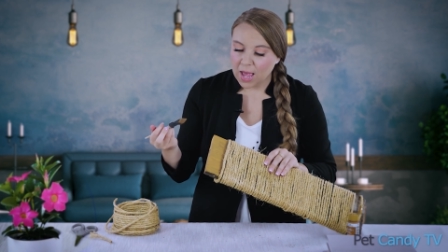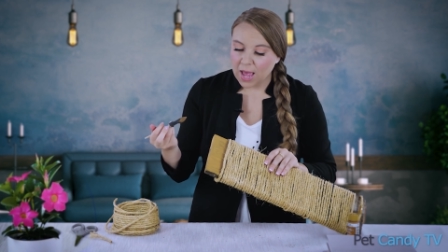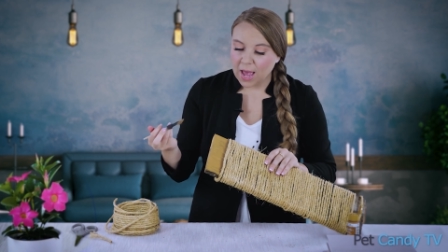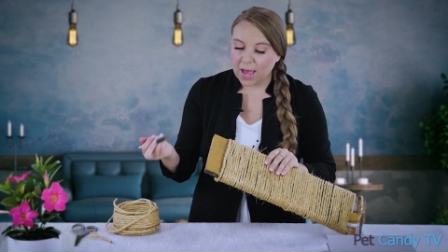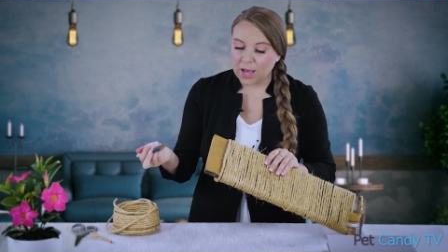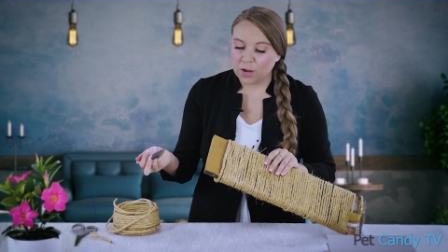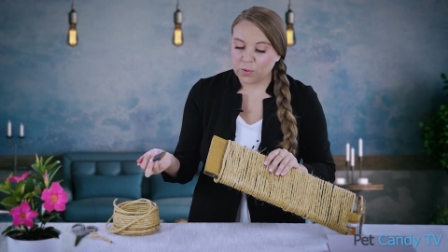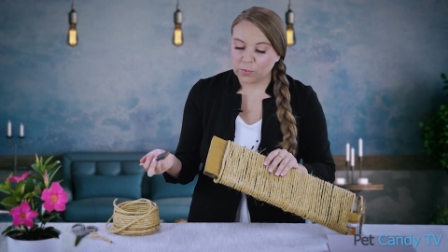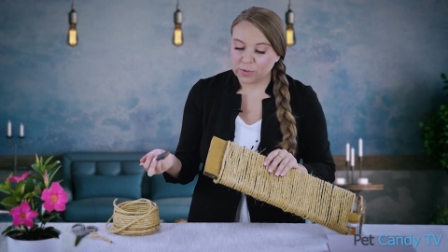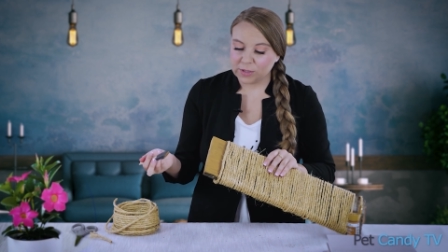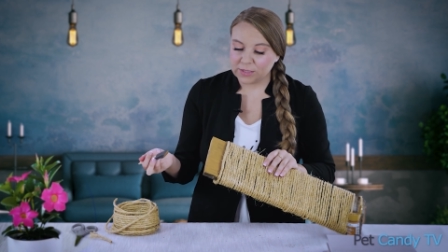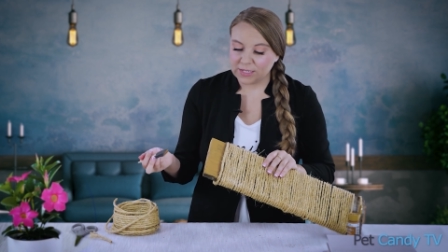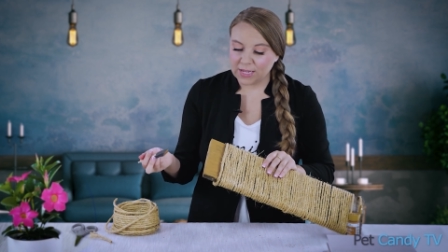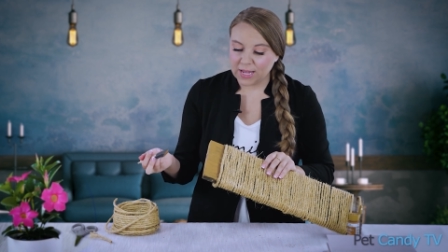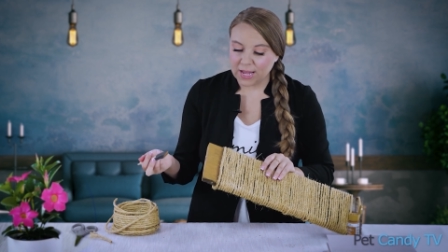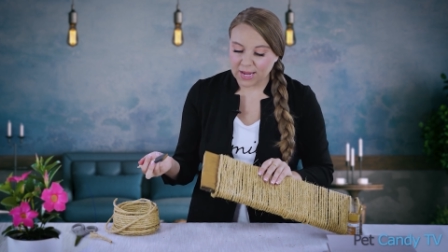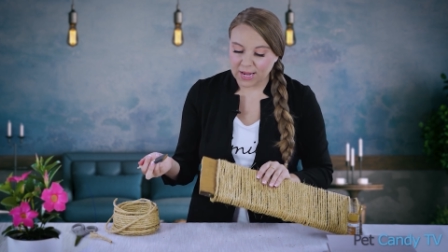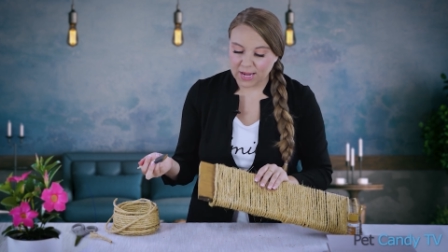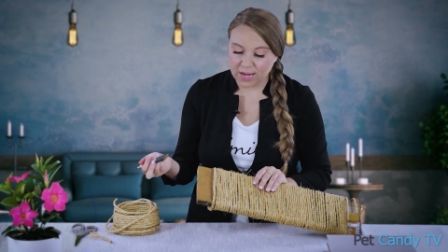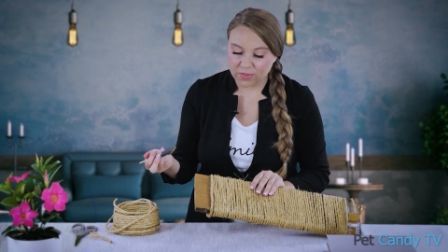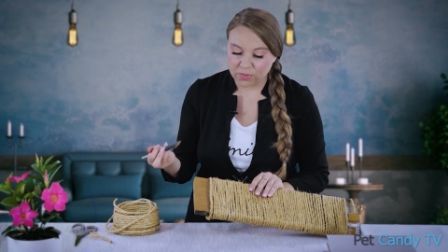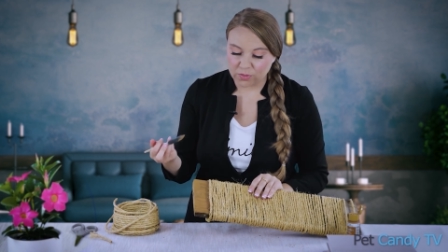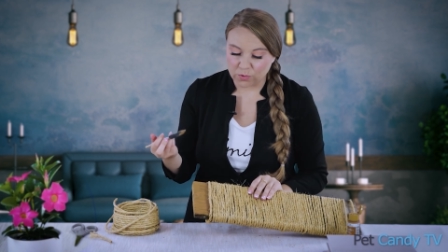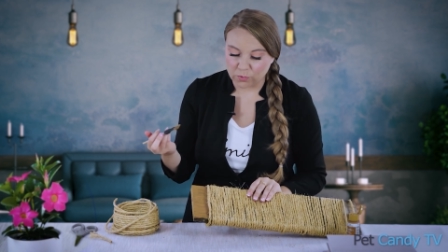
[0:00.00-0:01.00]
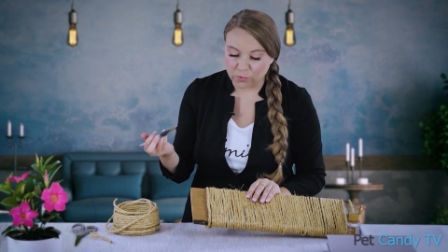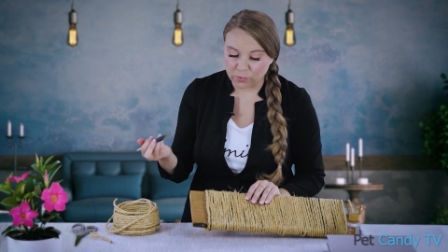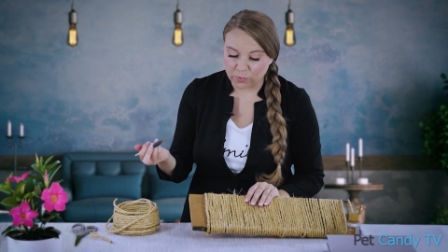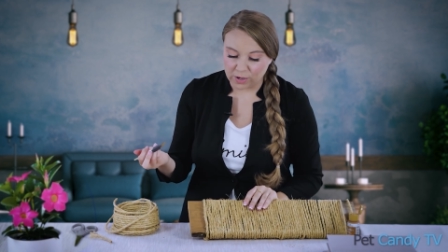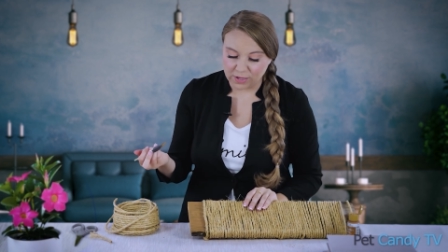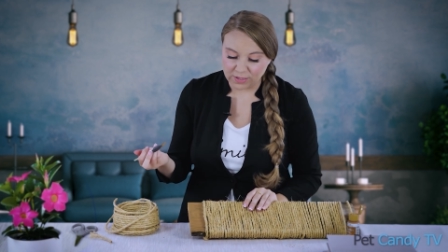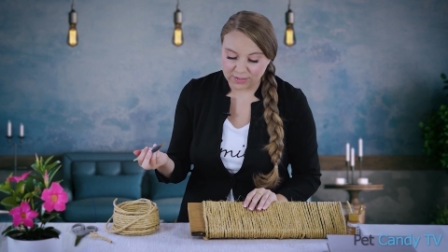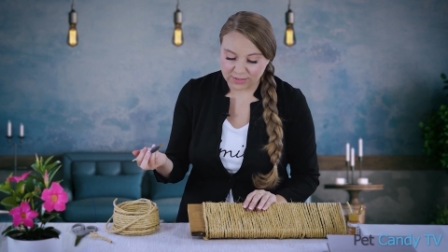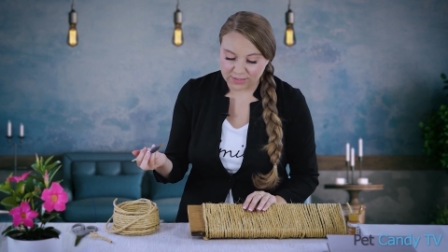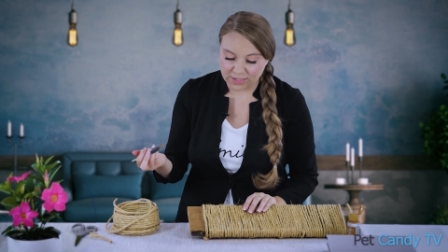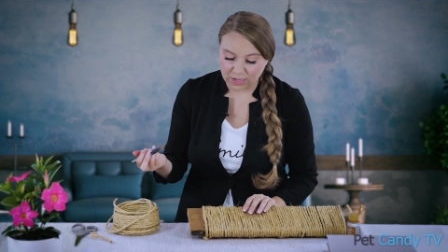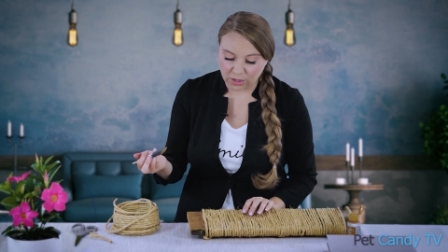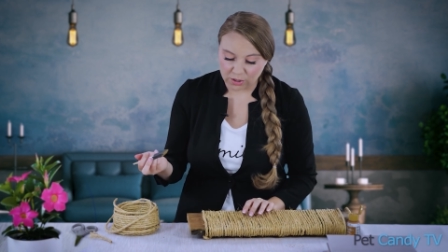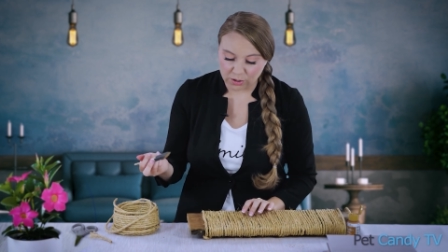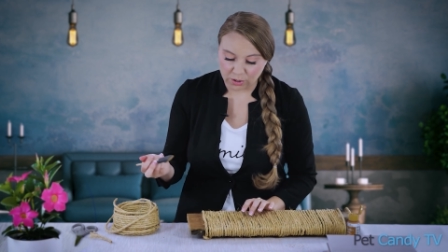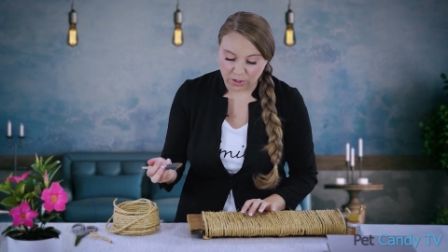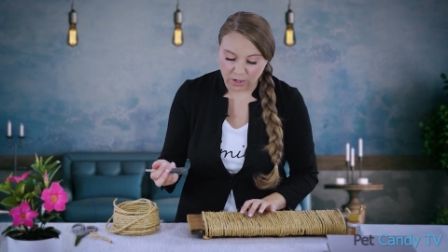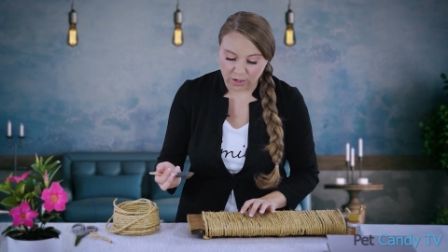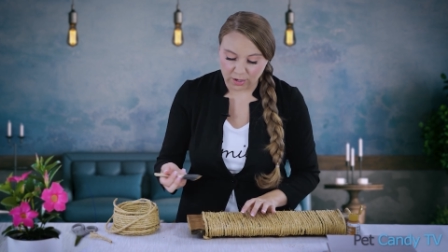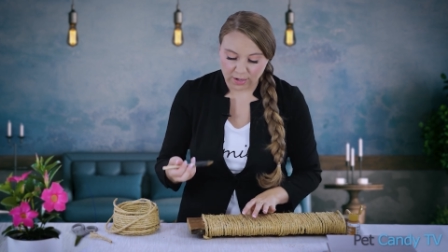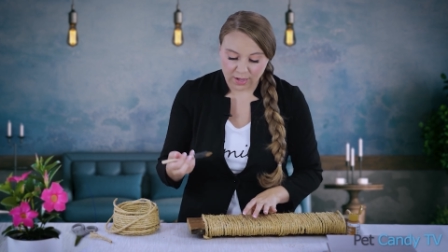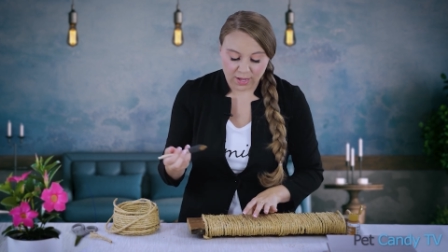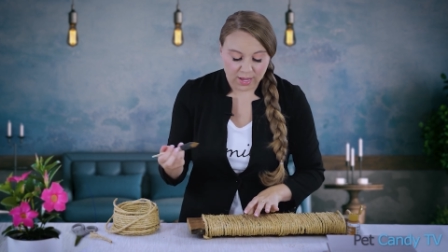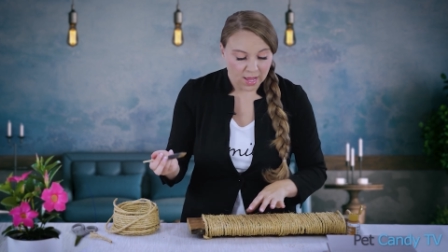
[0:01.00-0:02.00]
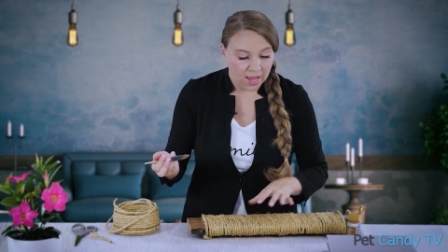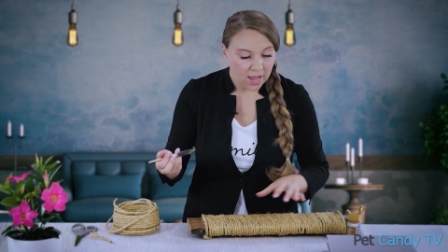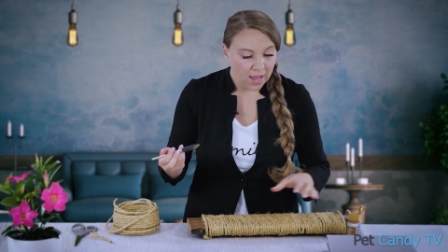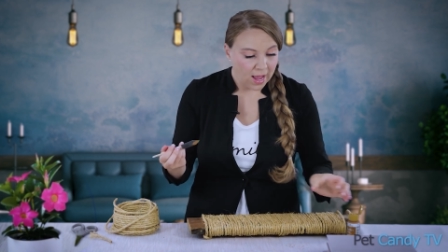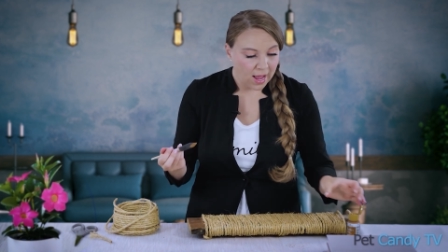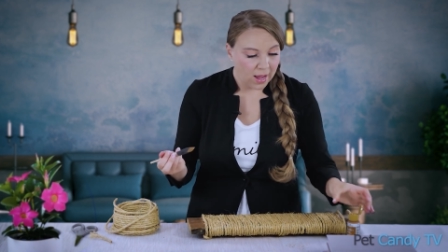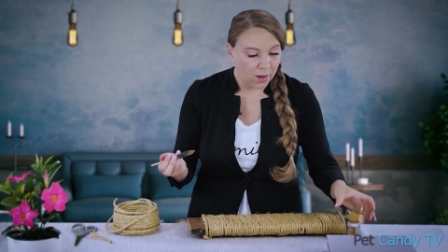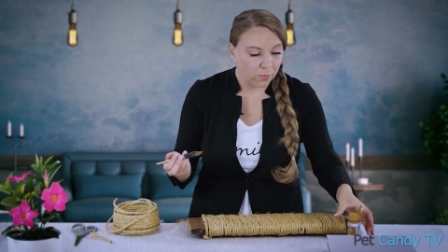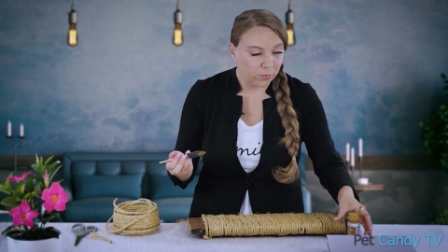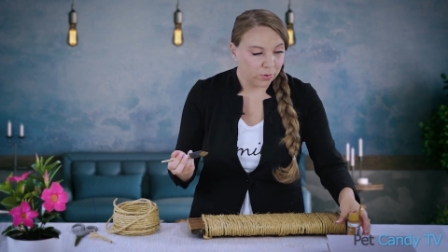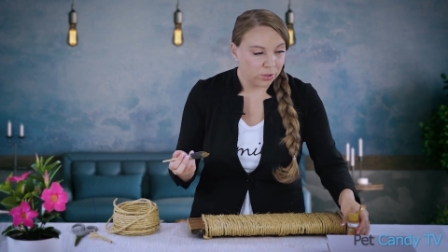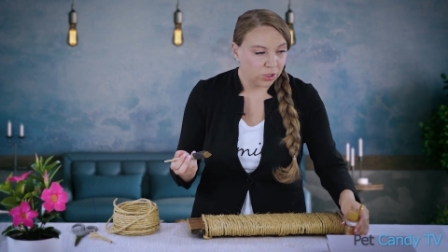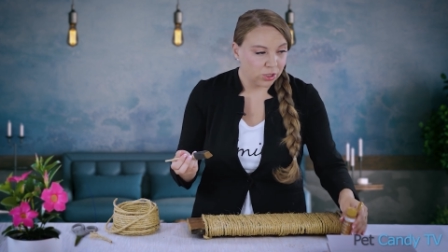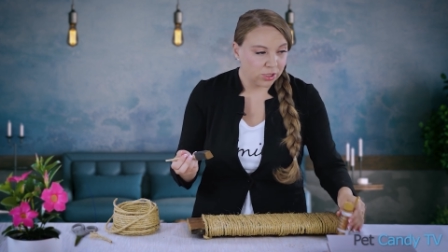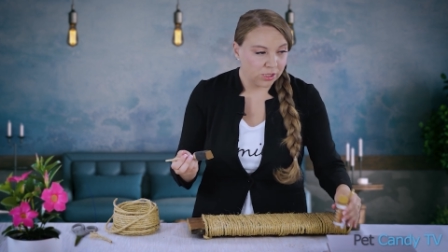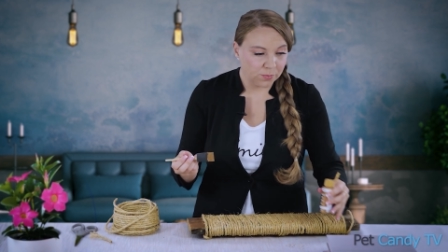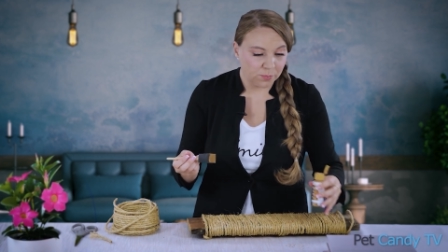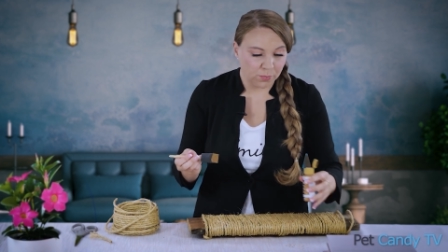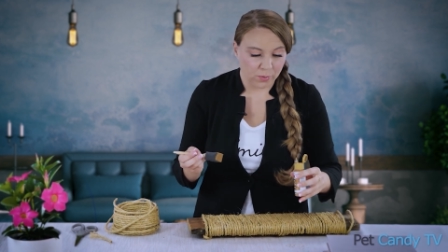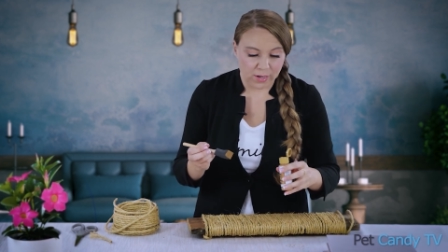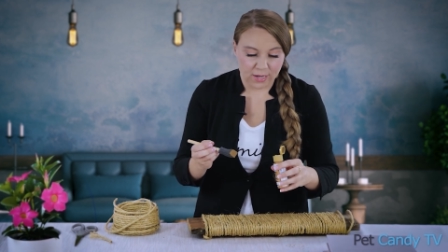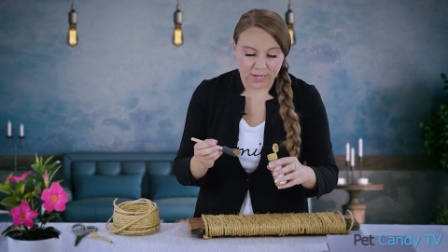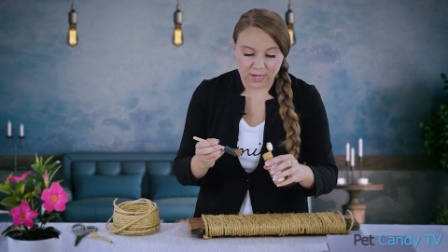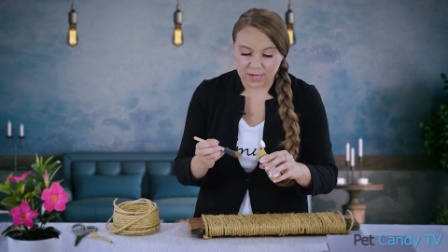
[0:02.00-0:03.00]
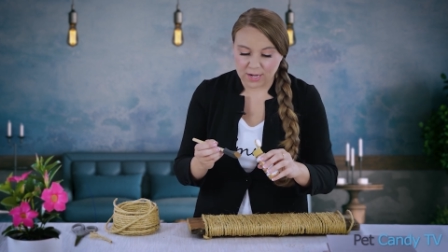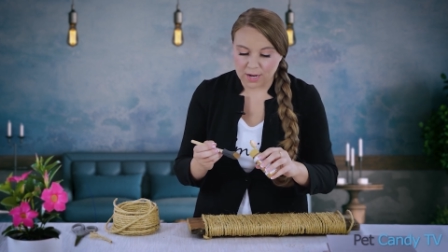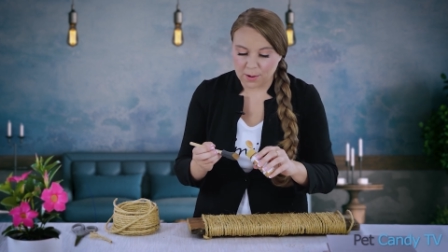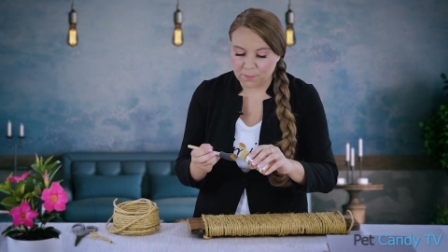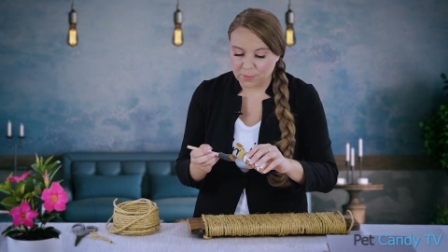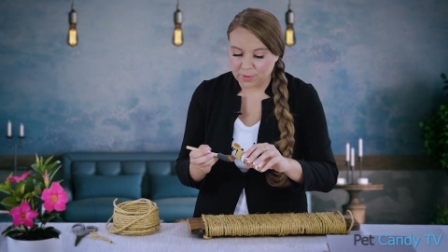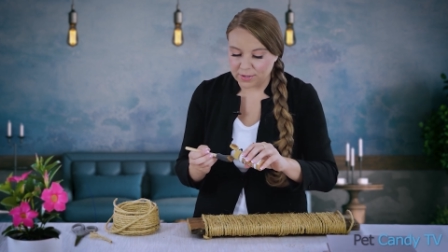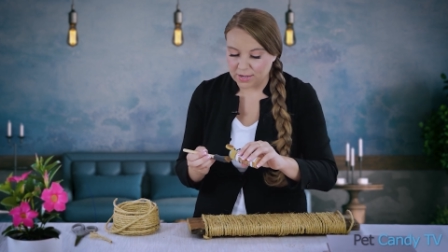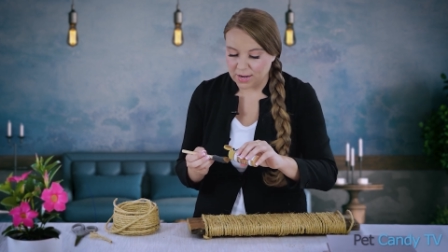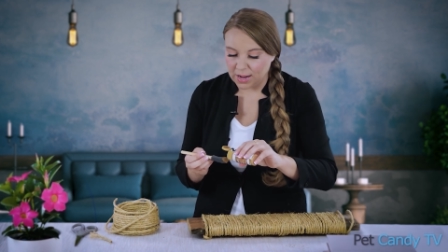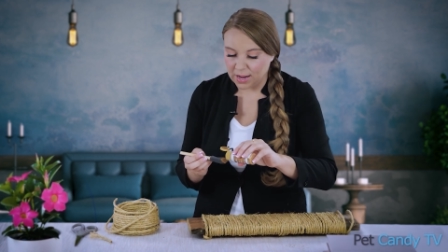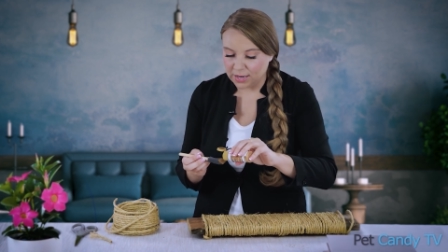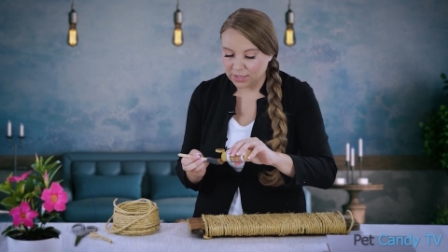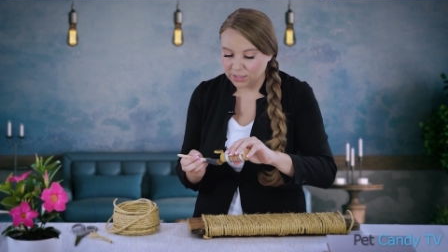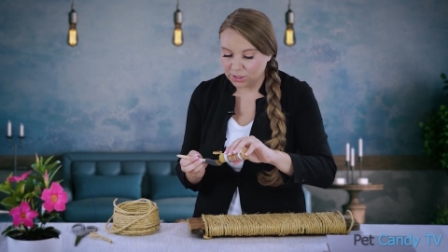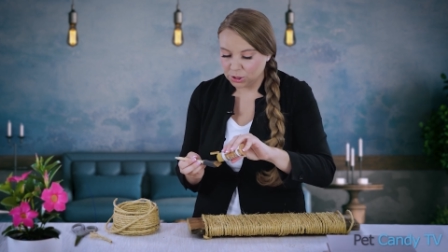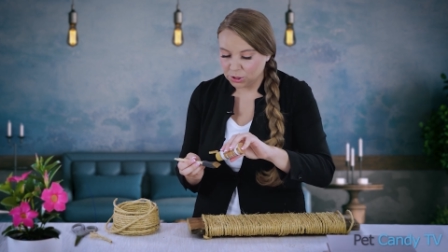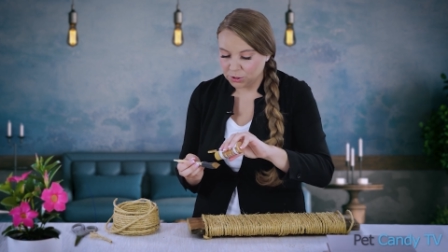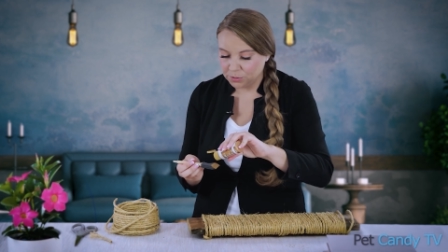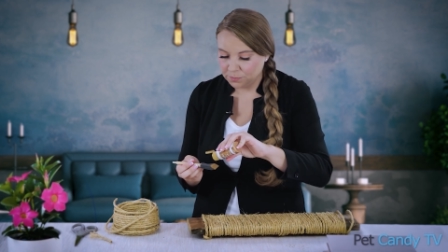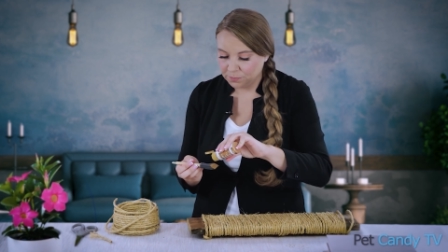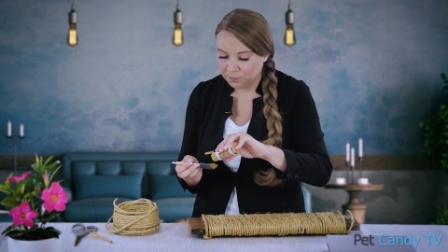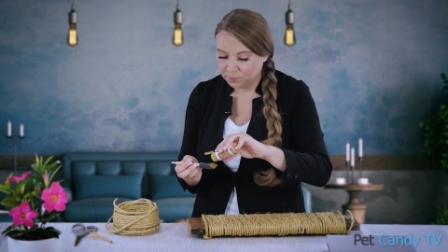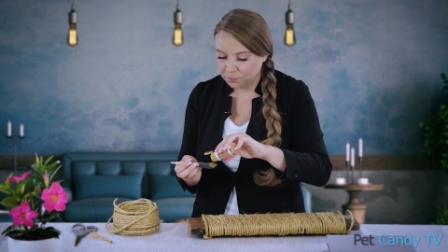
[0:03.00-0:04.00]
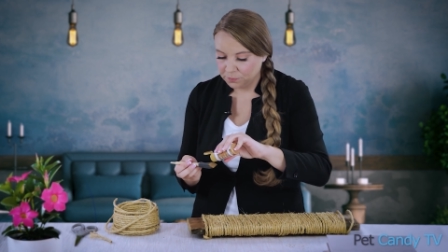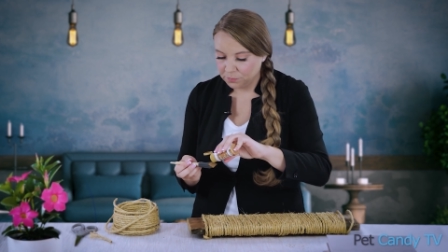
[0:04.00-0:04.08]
And we're taking the rustic look and we're just bringing it up a notch.